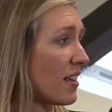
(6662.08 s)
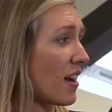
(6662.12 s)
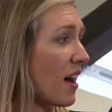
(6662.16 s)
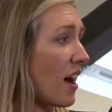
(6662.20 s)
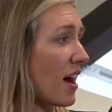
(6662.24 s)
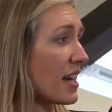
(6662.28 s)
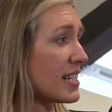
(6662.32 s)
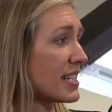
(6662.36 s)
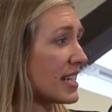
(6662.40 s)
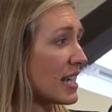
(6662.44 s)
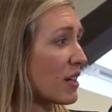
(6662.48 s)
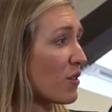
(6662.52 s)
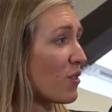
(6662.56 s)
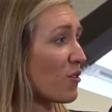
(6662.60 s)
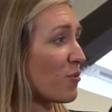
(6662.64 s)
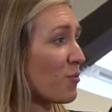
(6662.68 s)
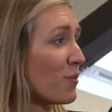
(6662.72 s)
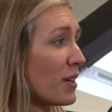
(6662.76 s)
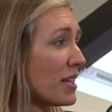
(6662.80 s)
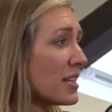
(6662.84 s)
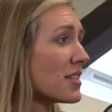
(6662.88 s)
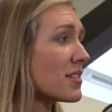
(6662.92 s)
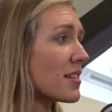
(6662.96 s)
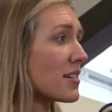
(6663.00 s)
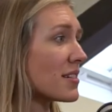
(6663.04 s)
idea of
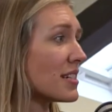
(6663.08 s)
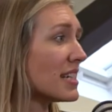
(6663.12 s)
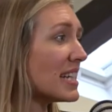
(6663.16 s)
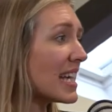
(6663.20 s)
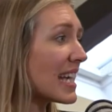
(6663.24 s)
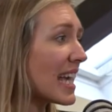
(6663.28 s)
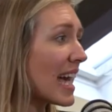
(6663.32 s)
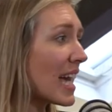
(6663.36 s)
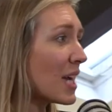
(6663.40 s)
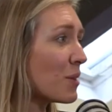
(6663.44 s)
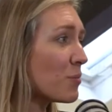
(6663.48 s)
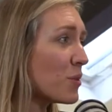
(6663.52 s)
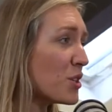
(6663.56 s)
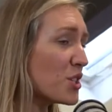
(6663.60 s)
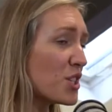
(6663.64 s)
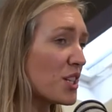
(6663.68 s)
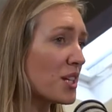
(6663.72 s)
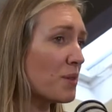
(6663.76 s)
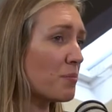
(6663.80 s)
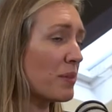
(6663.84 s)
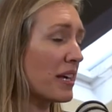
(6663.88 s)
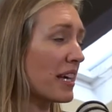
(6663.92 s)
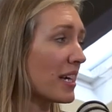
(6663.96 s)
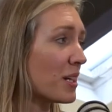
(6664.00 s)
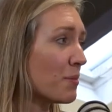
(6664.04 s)
me studying at Cambridge and
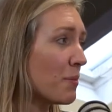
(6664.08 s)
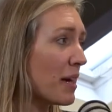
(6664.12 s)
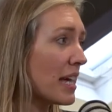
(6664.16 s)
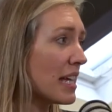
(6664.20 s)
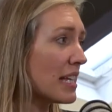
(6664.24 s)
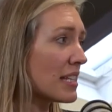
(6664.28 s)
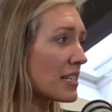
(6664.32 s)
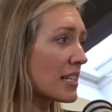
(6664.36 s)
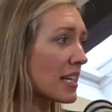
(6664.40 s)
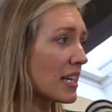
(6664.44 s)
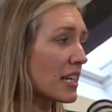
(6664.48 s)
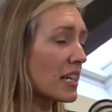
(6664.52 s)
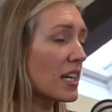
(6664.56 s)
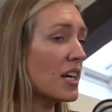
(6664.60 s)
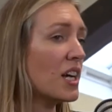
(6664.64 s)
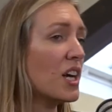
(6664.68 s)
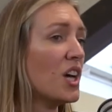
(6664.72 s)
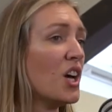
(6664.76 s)
it being amazing.